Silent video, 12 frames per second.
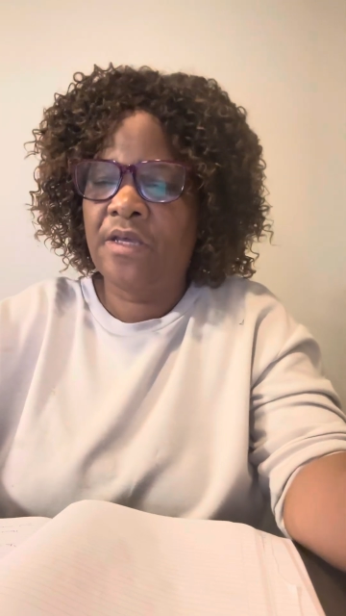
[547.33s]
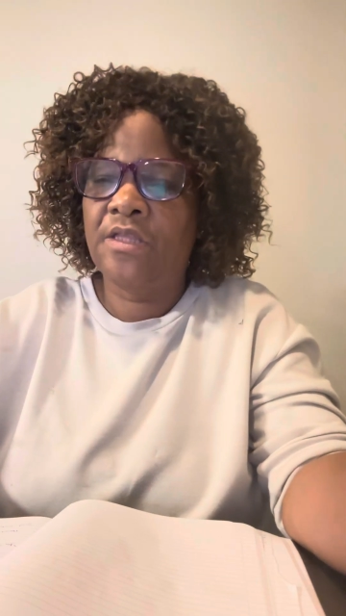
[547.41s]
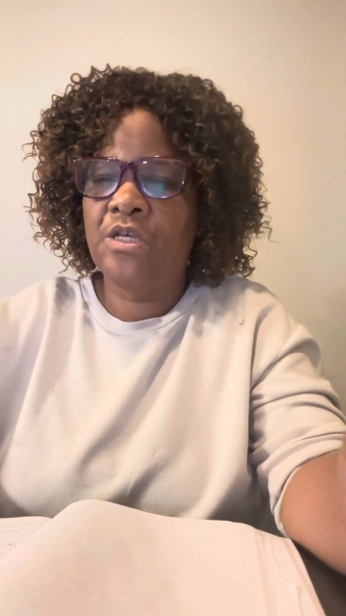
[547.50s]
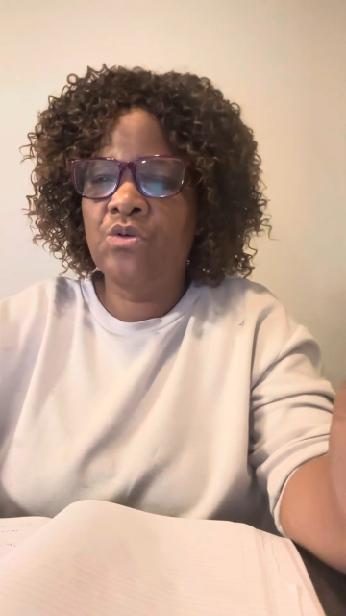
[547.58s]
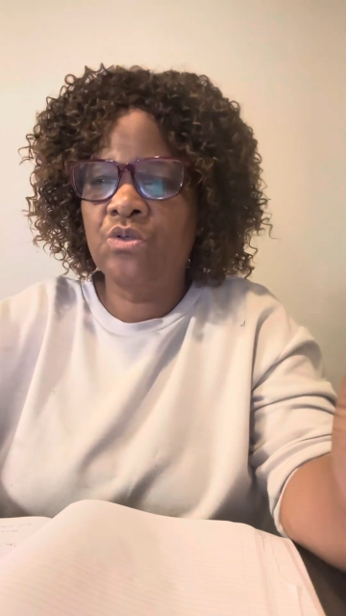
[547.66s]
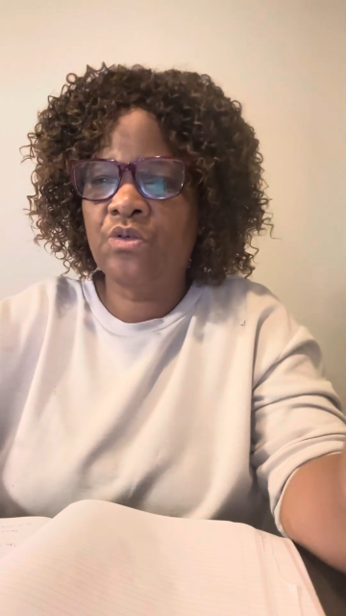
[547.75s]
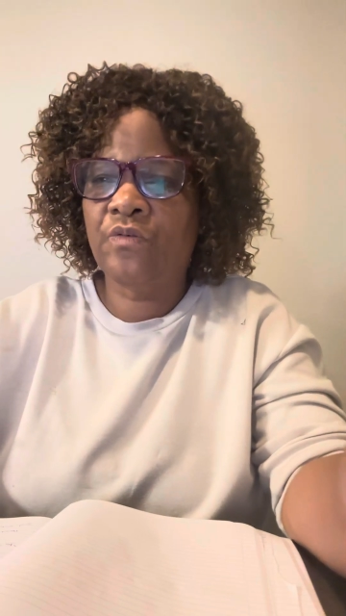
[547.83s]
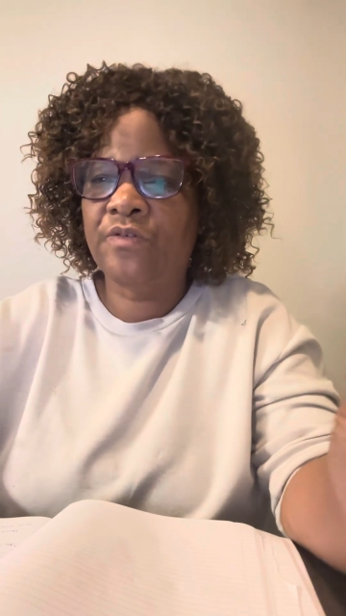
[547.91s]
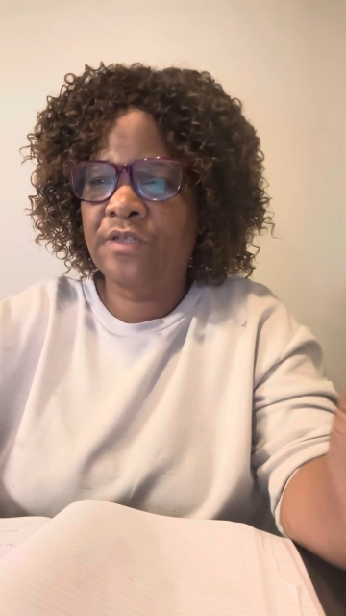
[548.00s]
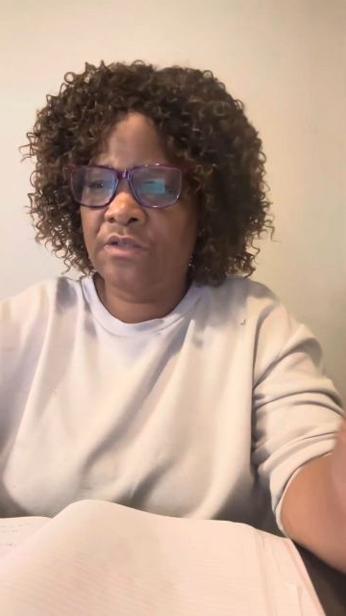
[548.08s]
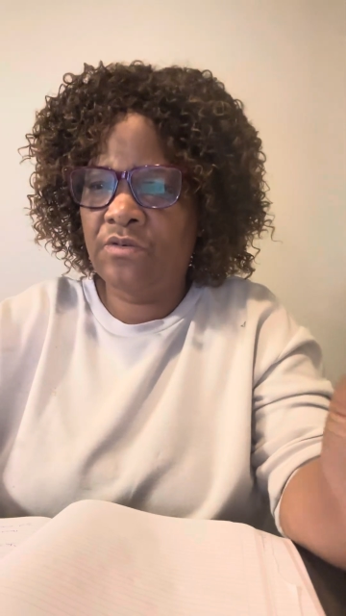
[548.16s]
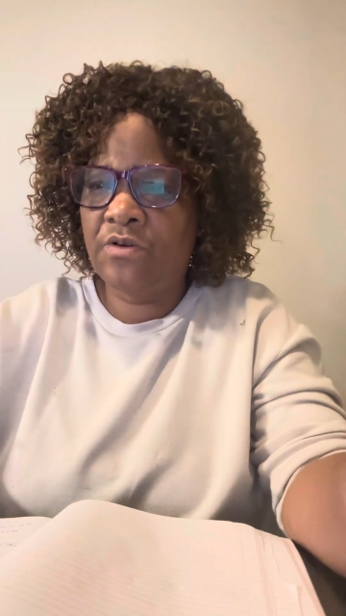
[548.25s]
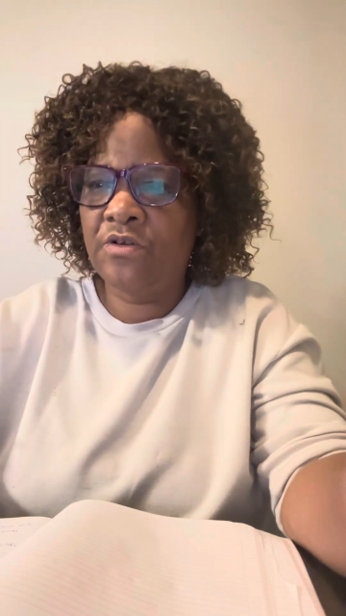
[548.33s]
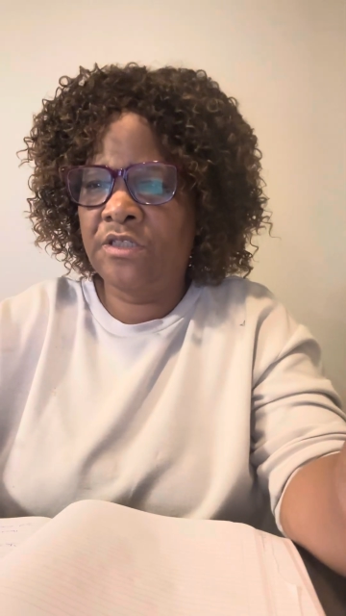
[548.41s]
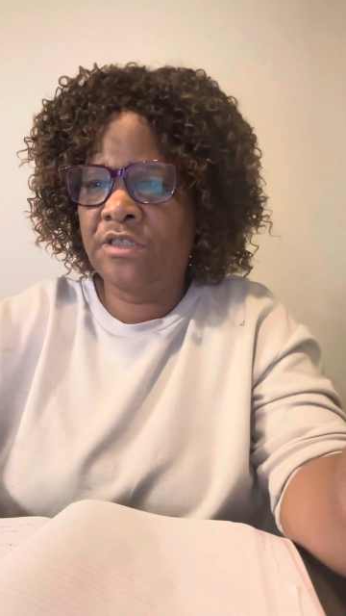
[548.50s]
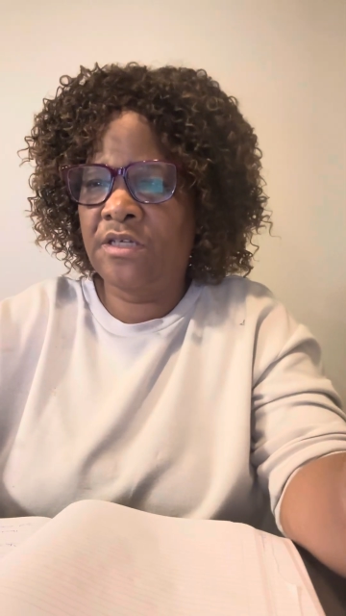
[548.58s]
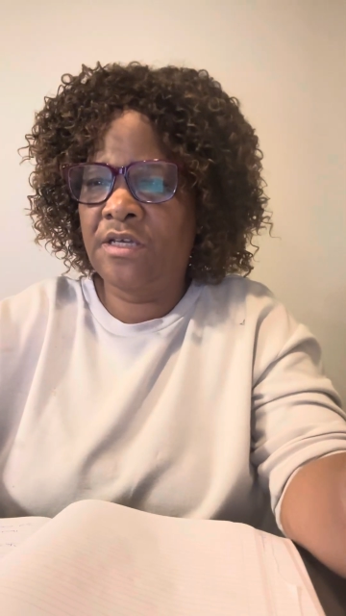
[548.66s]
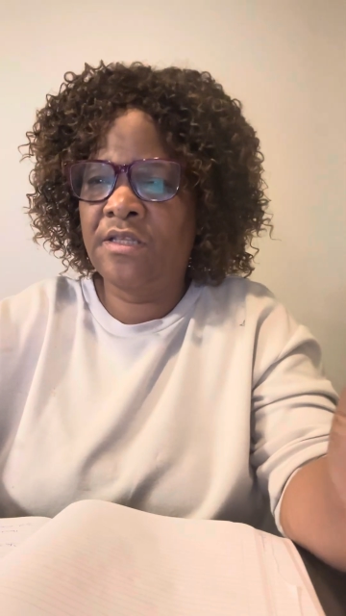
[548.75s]
the use of
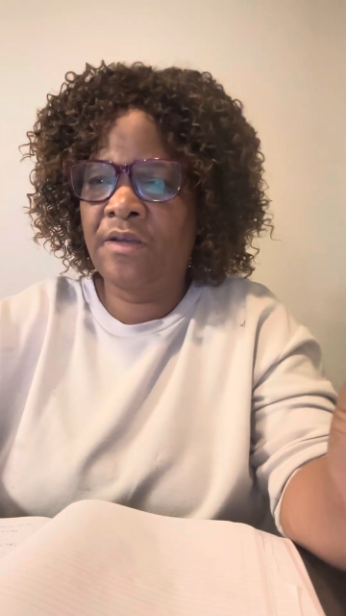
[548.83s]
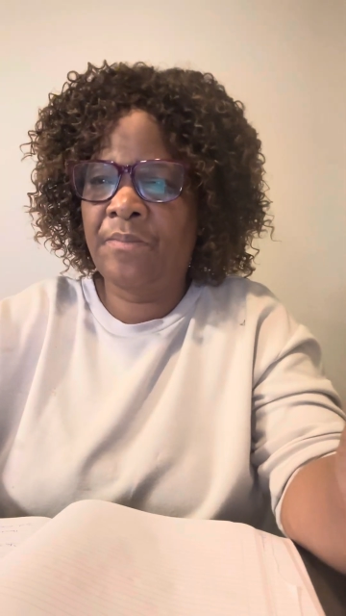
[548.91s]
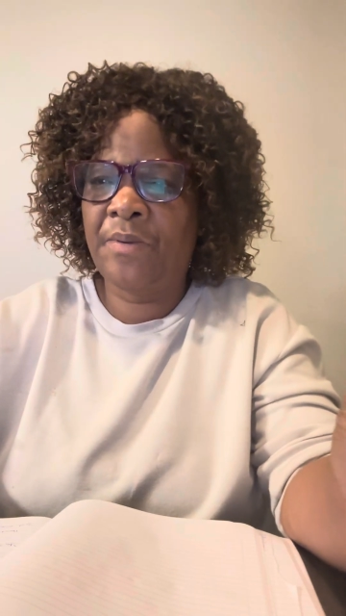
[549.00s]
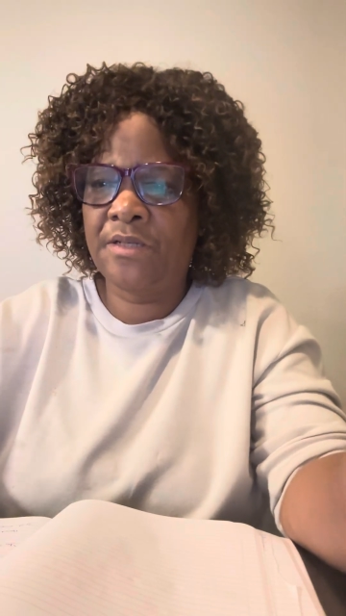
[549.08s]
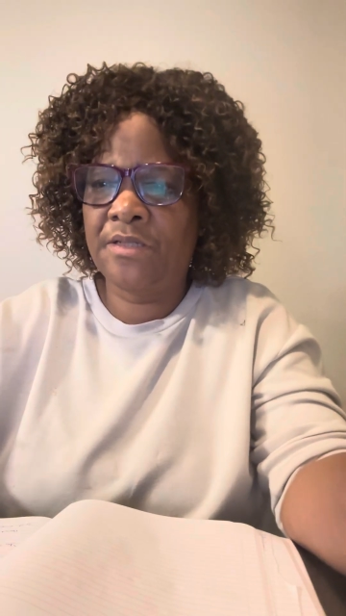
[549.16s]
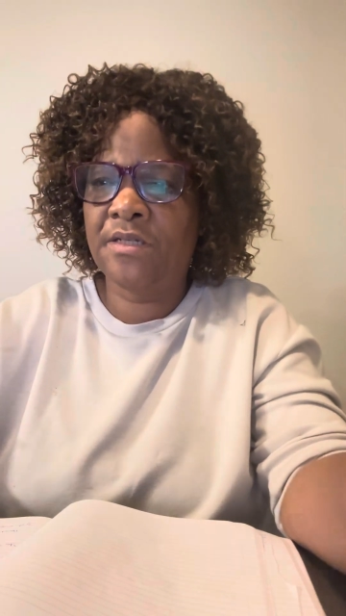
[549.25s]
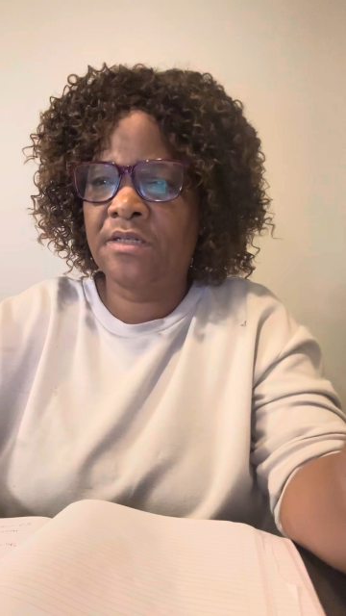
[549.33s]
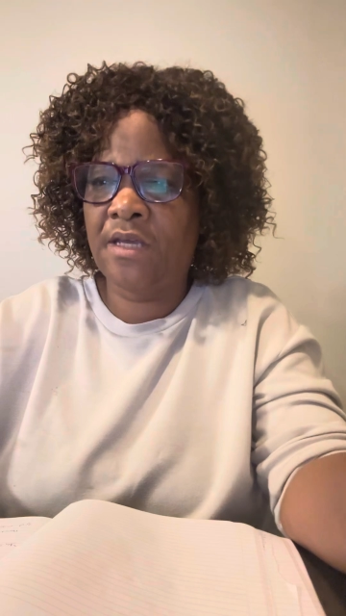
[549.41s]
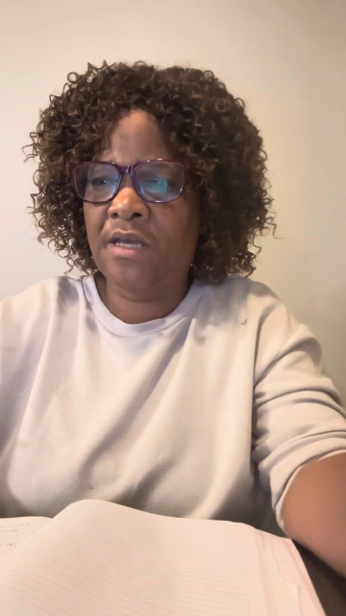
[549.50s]
technology in the patient